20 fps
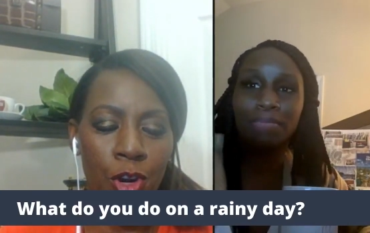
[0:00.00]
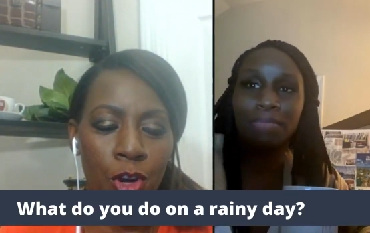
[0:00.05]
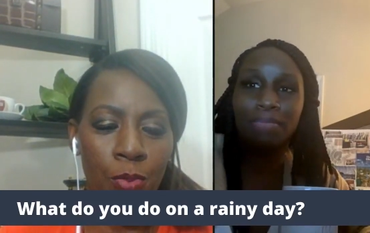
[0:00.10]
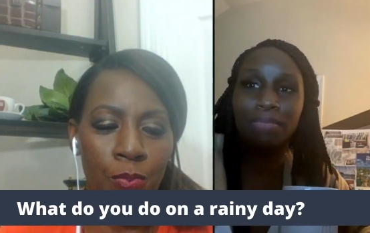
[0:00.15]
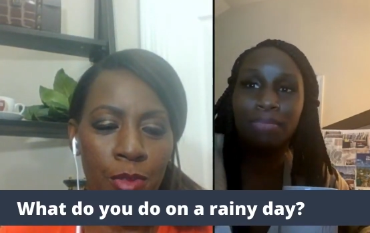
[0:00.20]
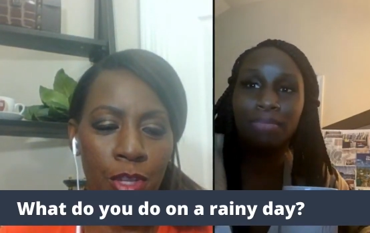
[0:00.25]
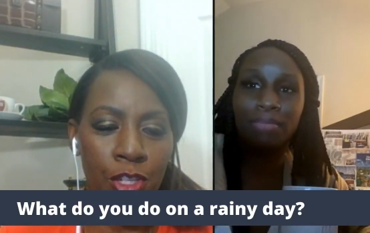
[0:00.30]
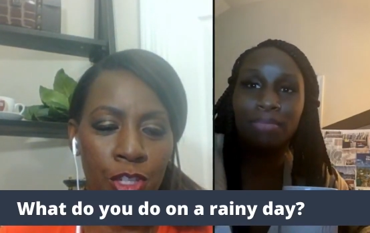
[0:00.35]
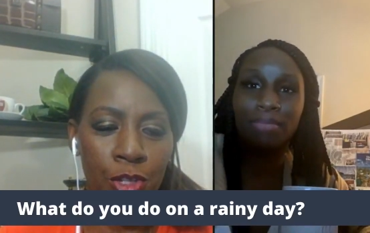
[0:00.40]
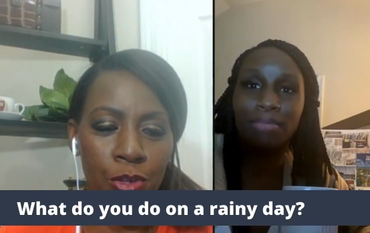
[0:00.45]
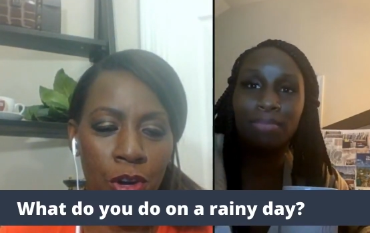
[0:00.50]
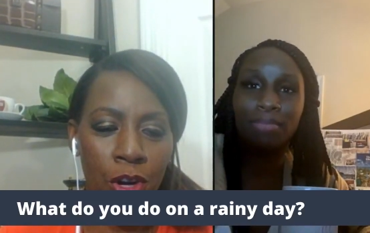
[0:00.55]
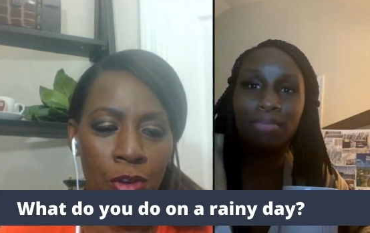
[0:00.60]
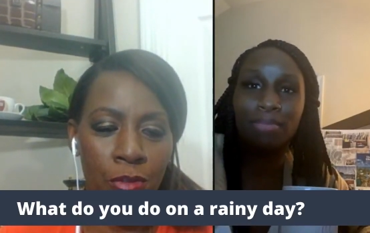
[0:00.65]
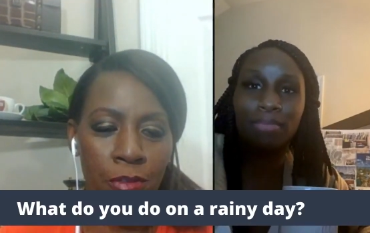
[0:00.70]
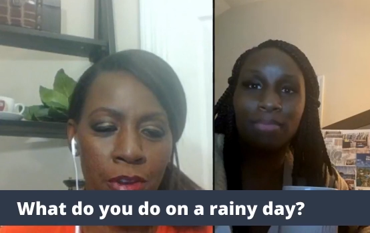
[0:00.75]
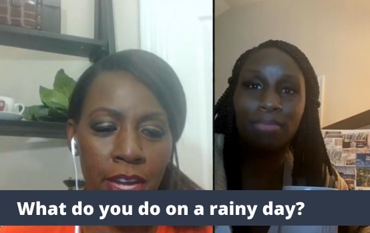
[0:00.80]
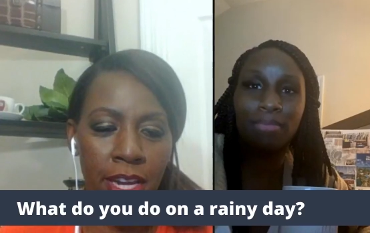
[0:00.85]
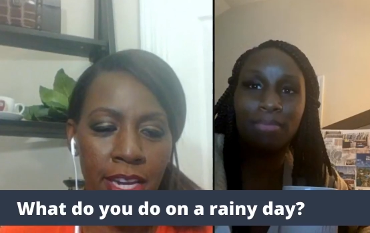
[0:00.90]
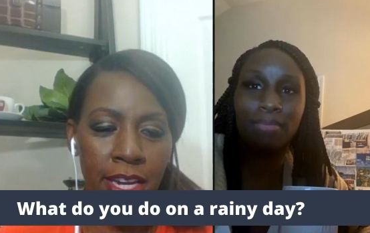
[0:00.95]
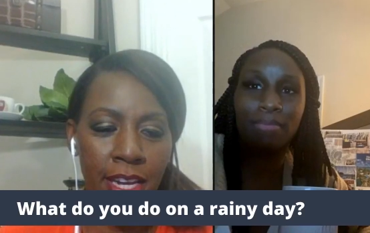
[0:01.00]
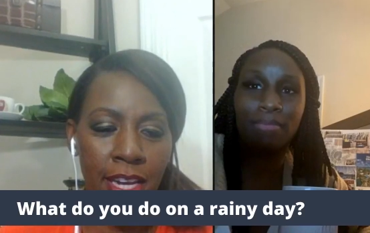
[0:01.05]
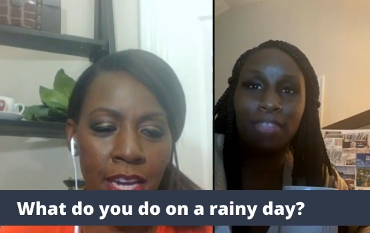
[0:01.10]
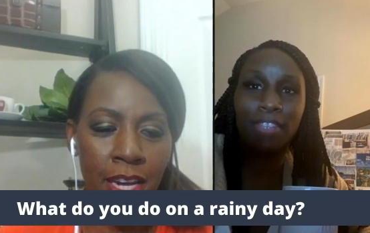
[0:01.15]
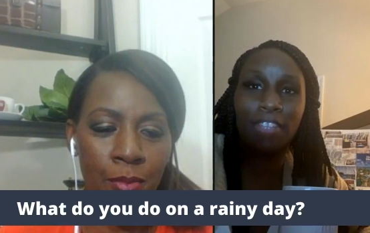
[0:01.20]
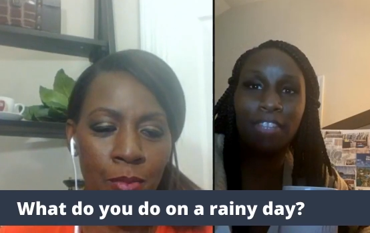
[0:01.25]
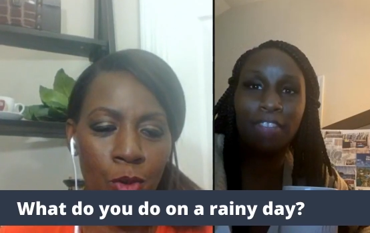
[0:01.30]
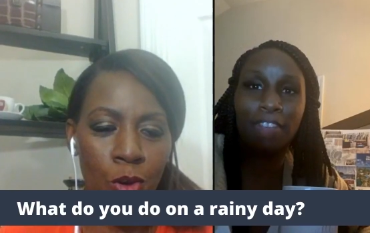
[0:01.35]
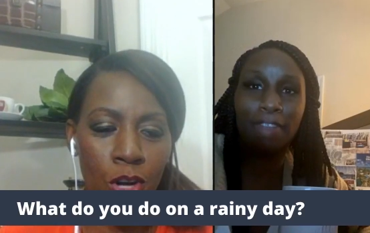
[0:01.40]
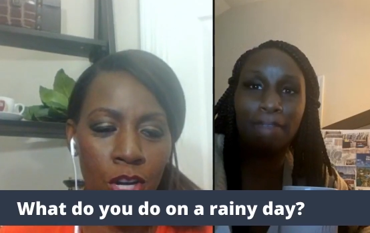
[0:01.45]
Speaker 1: Hope that you are ready to
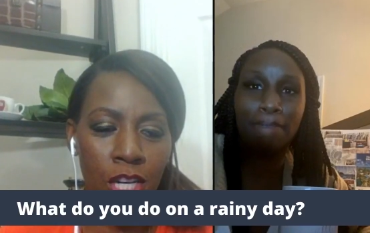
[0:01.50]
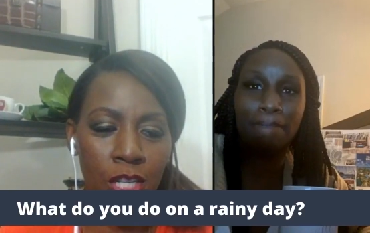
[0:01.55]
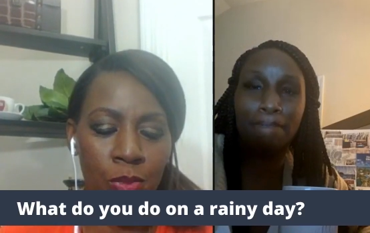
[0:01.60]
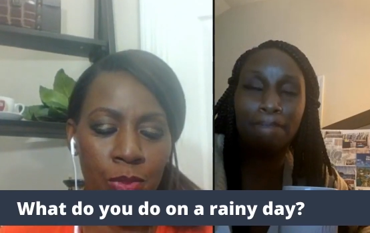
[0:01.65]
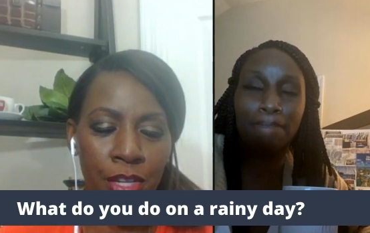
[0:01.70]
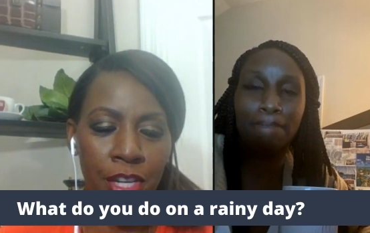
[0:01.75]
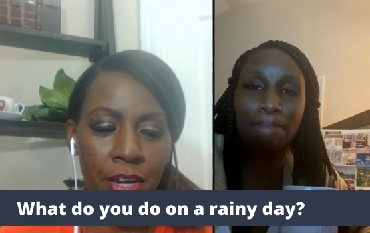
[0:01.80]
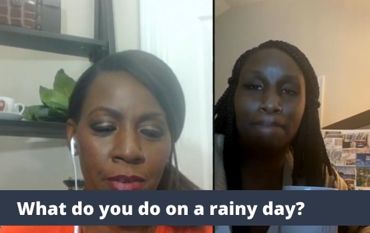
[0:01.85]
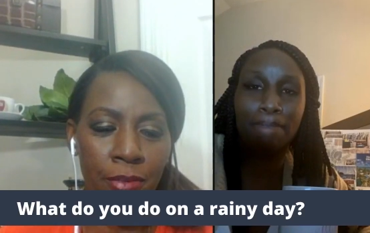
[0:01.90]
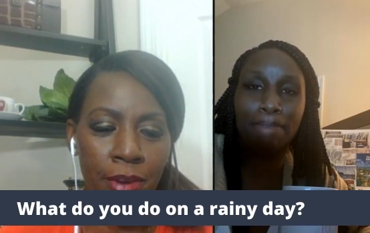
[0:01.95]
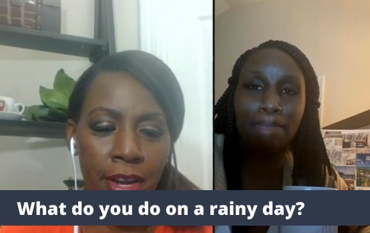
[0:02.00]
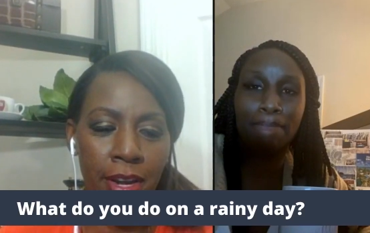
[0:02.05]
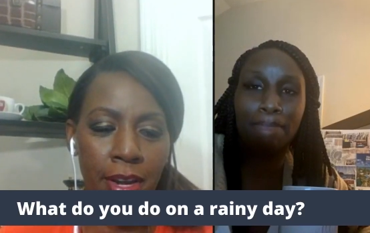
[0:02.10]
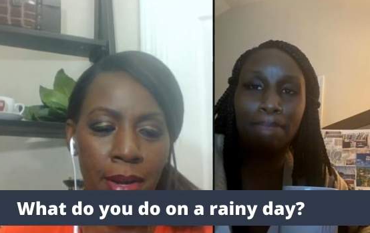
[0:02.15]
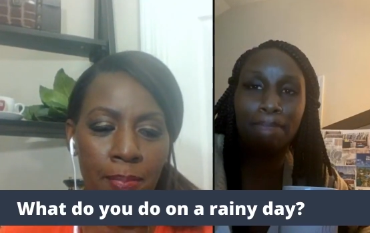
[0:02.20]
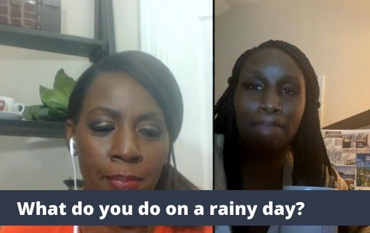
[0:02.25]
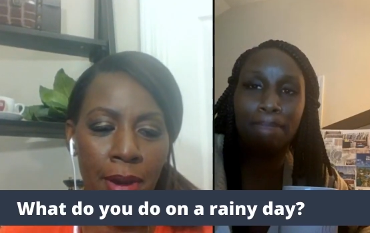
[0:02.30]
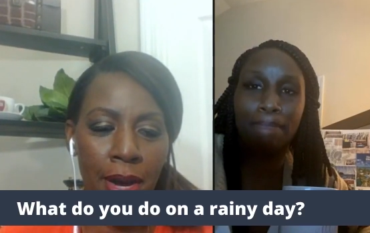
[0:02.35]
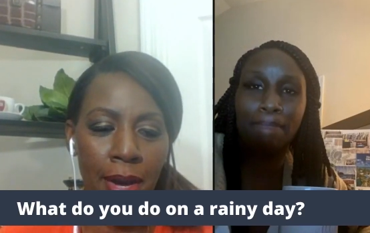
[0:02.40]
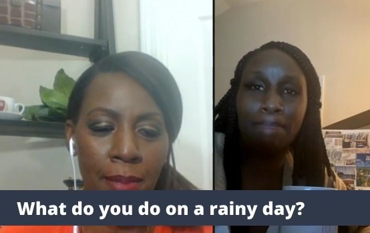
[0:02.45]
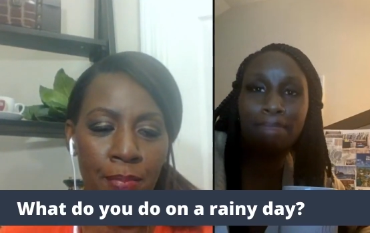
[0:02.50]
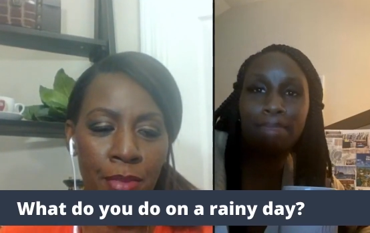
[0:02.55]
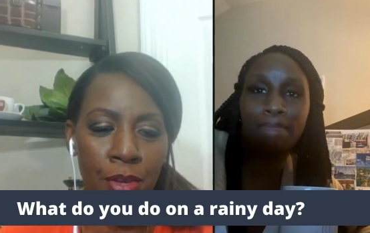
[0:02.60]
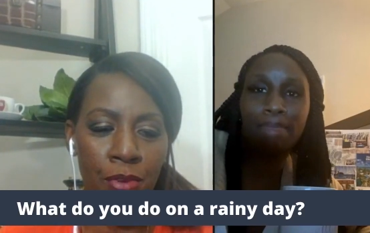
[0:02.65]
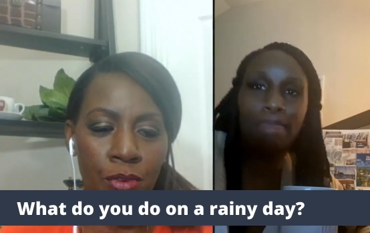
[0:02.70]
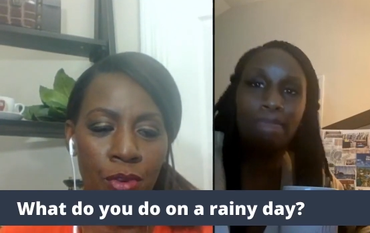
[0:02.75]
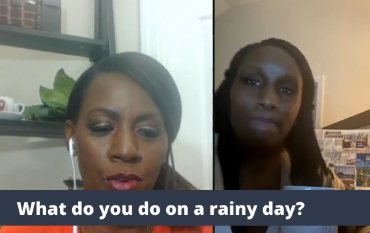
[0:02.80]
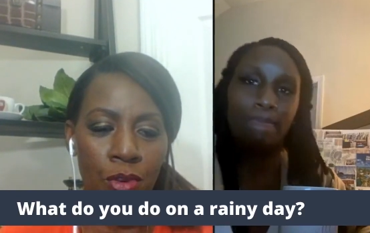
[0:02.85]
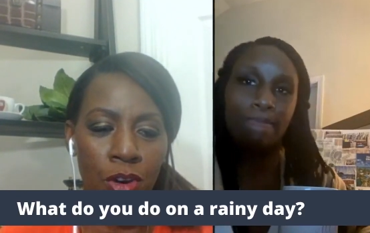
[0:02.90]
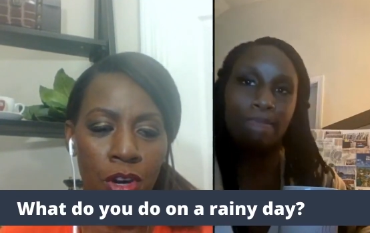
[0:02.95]
come on because we're getting ready to pop
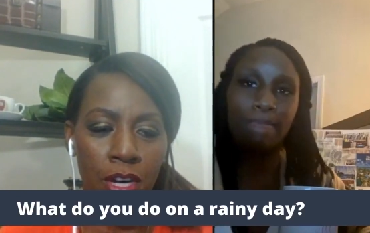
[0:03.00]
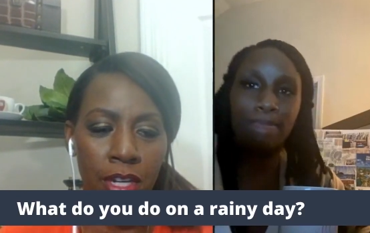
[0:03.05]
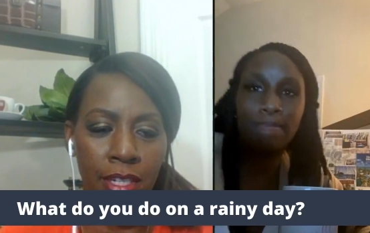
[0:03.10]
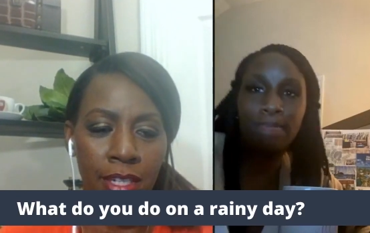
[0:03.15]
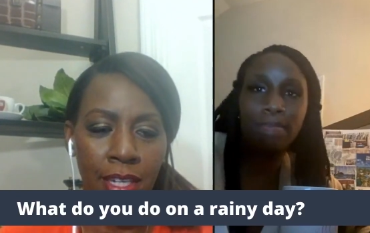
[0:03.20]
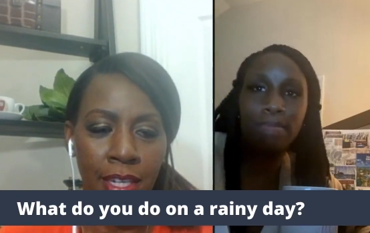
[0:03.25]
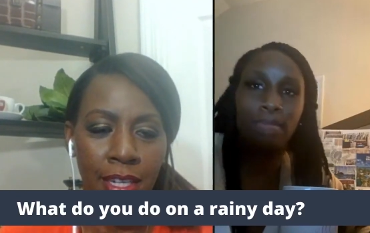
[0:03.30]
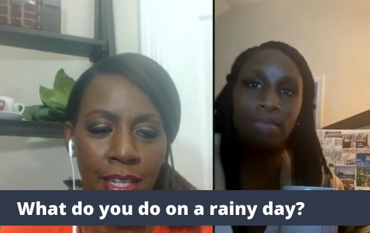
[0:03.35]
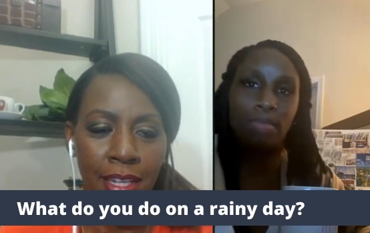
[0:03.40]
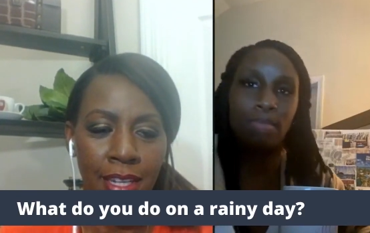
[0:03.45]
you on.